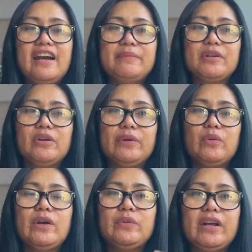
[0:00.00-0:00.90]
I'm
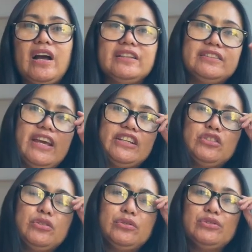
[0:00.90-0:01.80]
going one week holiday
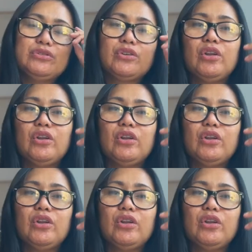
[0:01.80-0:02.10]
to